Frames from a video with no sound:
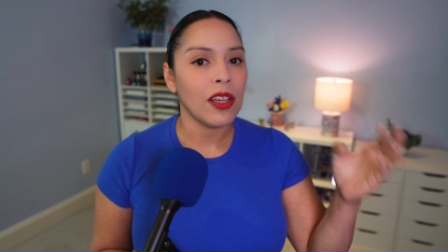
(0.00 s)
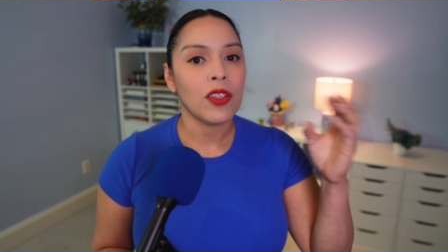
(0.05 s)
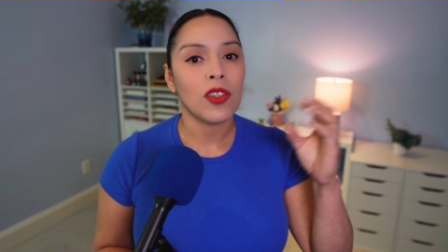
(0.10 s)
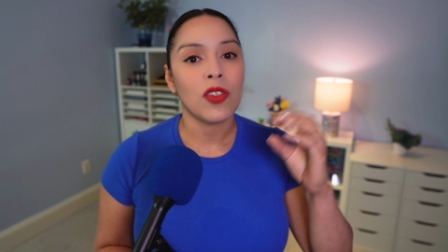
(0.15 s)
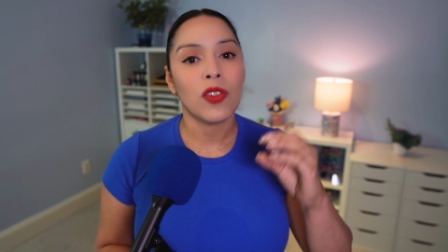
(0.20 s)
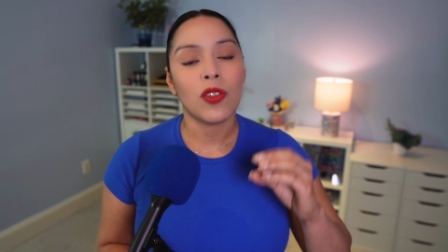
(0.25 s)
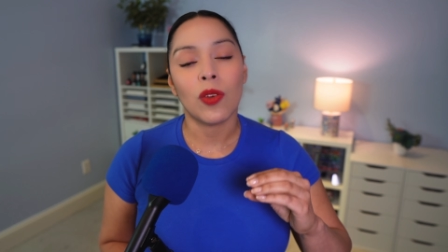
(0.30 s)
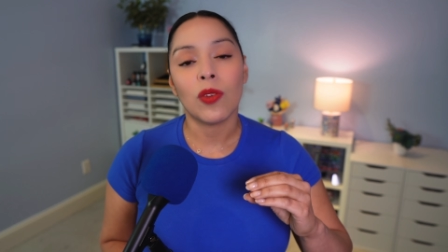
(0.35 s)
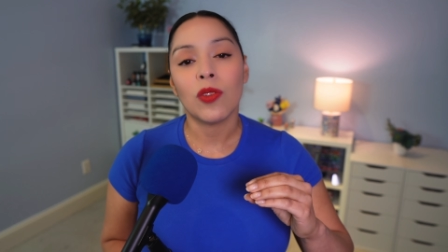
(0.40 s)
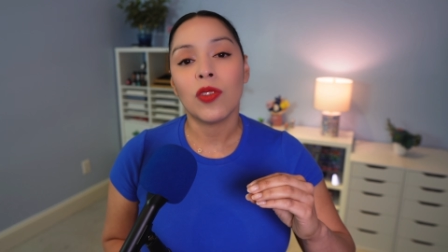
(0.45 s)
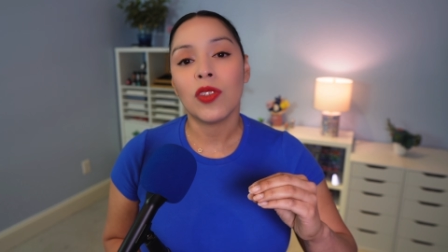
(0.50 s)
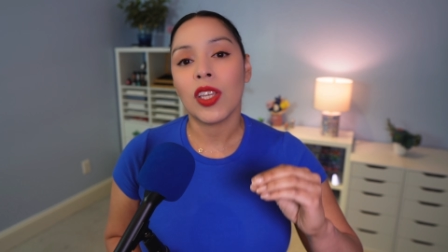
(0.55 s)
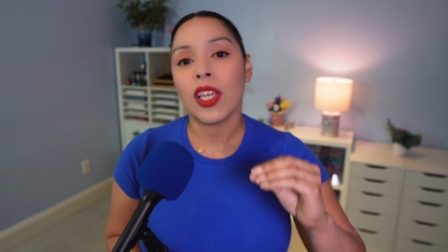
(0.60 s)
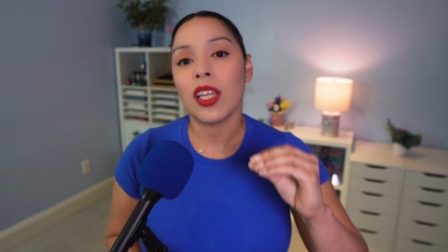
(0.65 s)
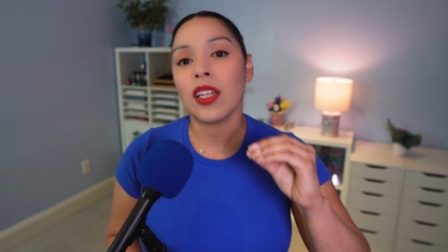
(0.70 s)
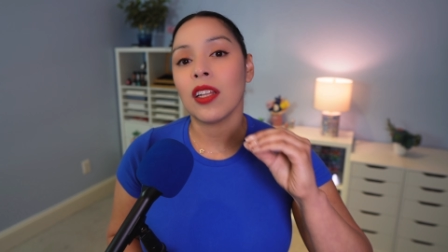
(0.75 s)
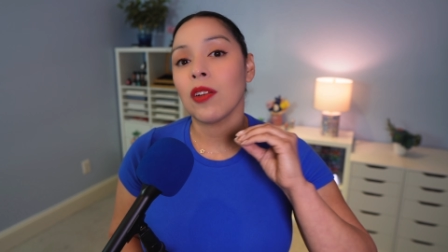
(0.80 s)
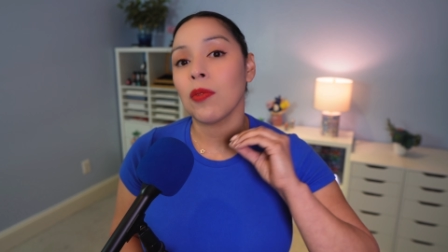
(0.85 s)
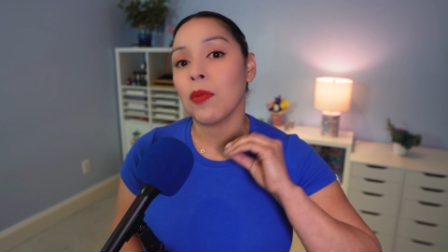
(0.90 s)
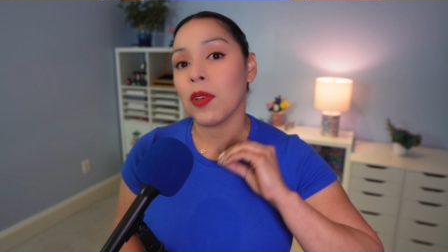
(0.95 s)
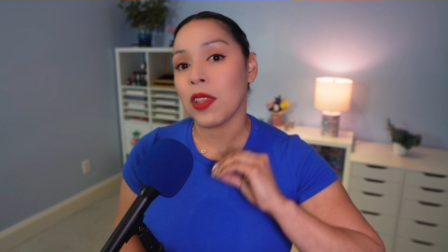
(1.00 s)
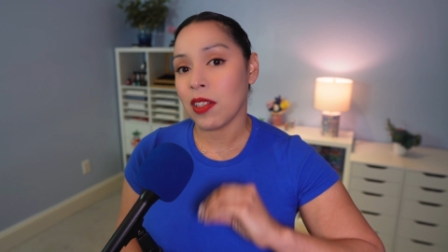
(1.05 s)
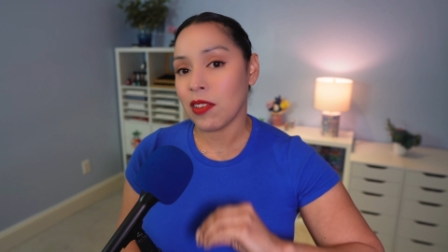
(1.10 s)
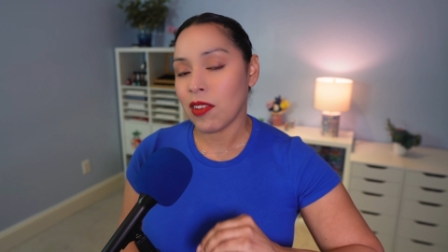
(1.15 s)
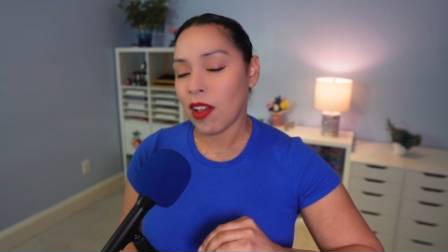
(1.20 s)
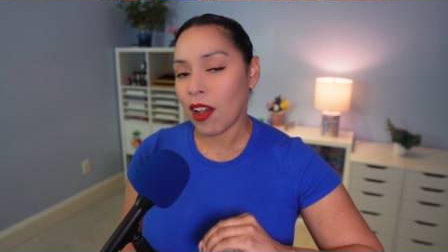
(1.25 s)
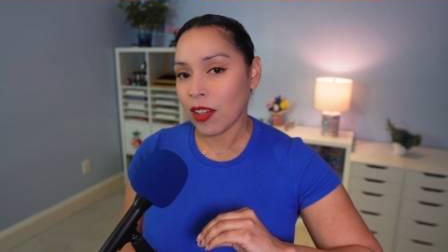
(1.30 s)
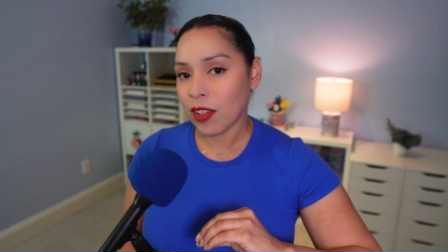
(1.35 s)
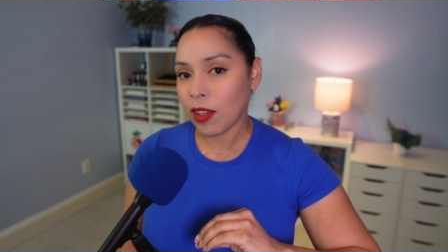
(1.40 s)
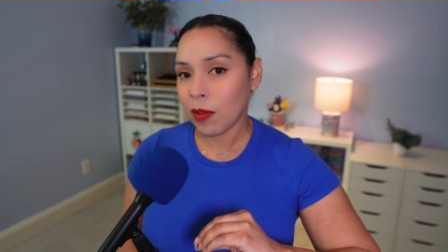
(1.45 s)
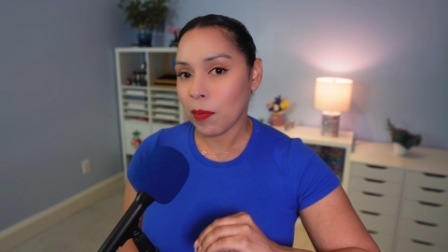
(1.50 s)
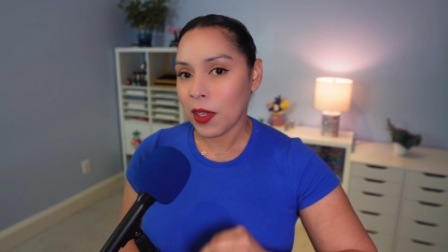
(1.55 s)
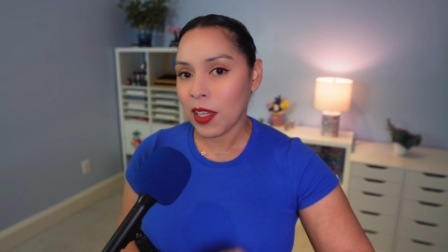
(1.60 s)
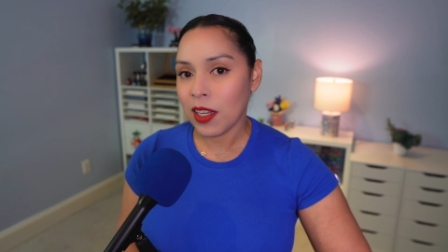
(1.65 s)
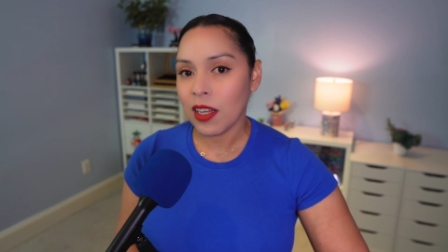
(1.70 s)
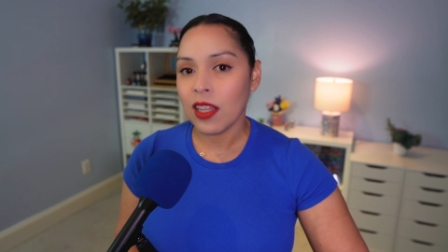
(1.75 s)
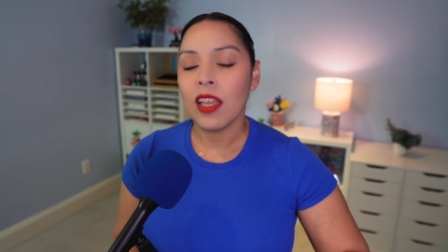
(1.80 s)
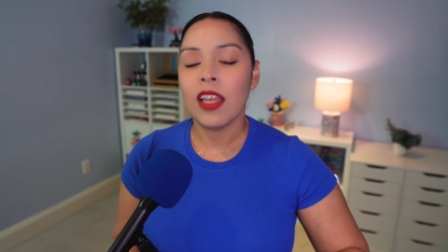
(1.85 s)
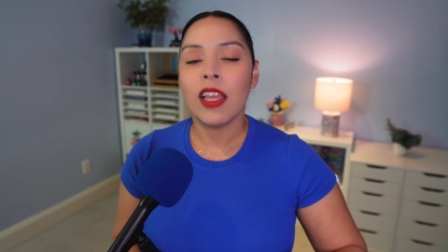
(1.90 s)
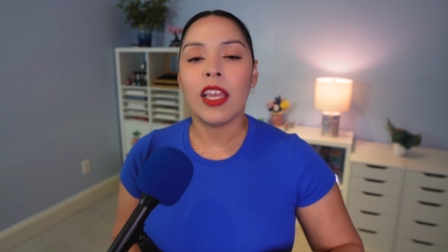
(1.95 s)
associated with the document